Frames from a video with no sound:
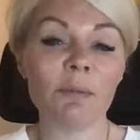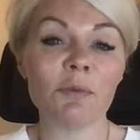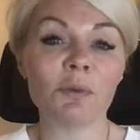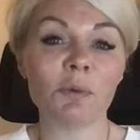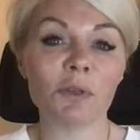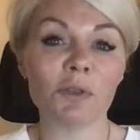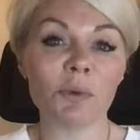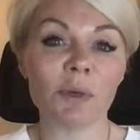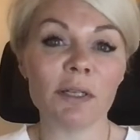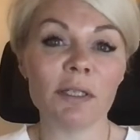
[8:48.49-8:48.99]
to
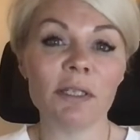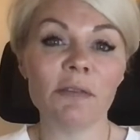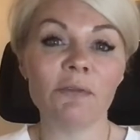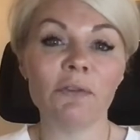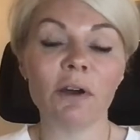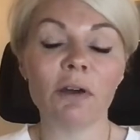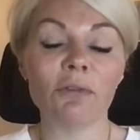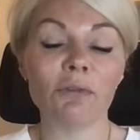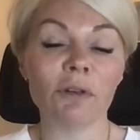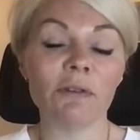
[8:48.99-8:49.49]
a
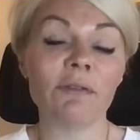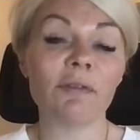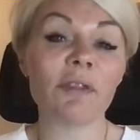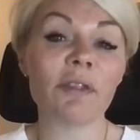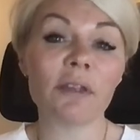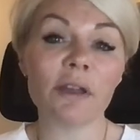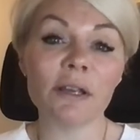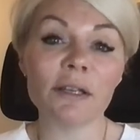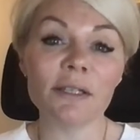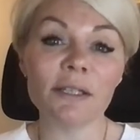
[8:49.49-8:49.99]
25 or even
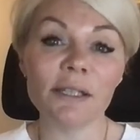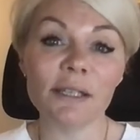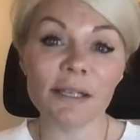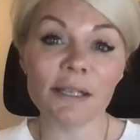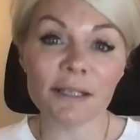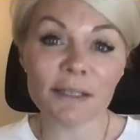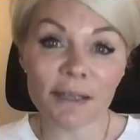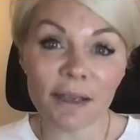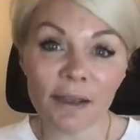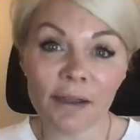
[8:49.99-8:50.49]
30-year
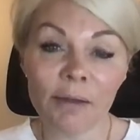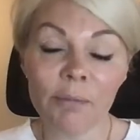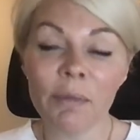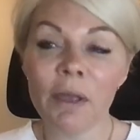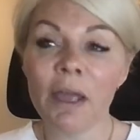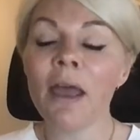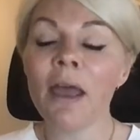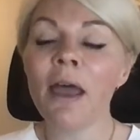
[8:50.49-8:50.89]
term.